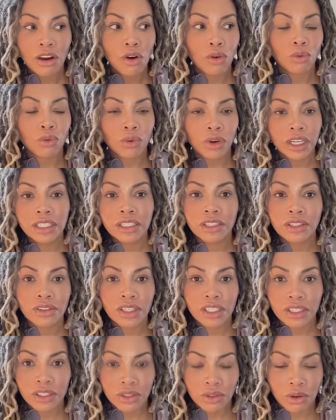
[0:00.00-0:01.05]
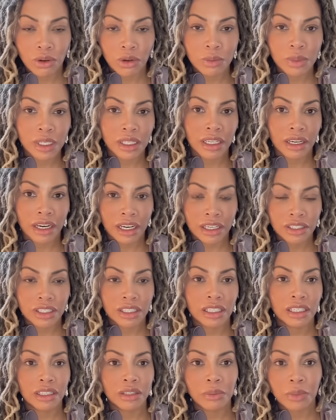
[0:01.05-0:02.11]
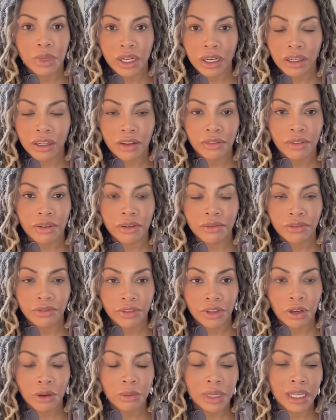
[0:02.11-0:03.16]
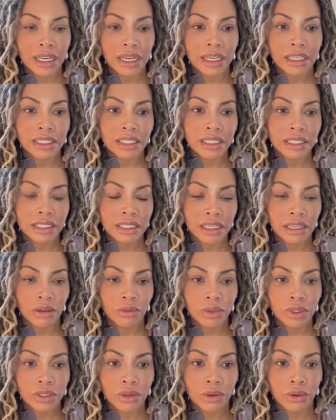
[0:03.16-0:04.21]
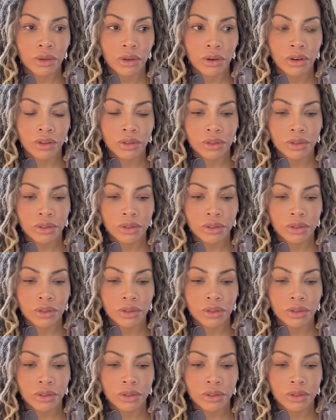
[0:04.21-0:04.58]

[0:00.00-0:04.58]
run to these storms, and they actually get in the middle of it and film it, and just seeing what's going on.